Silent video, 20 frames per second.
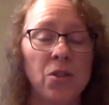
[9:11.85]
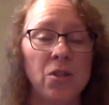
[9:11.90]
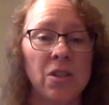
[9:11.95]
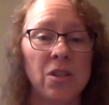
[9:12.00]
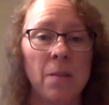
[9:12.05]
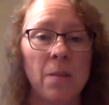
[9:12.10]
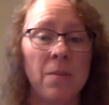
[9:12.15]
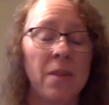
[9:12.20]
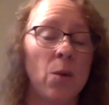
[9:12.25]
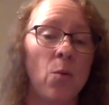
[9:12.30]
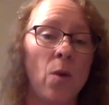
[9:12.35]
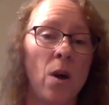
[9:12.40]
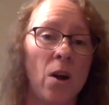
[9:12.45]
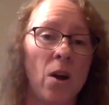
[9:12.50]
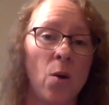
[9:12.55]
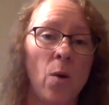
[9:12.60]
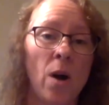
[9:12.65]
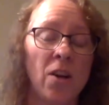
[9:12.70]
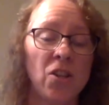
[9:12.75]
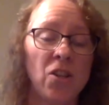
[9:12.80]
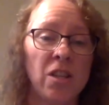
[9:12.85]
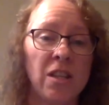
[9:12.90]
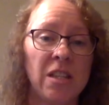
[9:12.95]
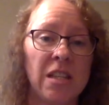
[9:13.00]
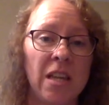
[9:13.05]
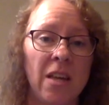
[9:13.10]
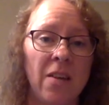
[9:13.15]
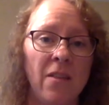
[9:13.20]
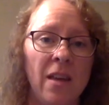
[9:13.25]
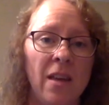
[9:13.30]
or something while you're watching
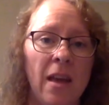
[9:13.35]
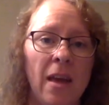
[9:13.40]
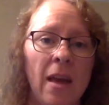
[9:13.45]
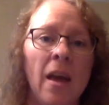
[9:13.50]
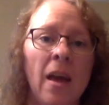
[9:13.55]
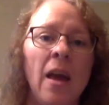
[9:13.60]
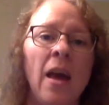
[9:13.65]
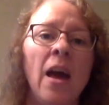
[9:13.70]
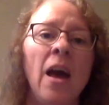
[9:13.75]
TV.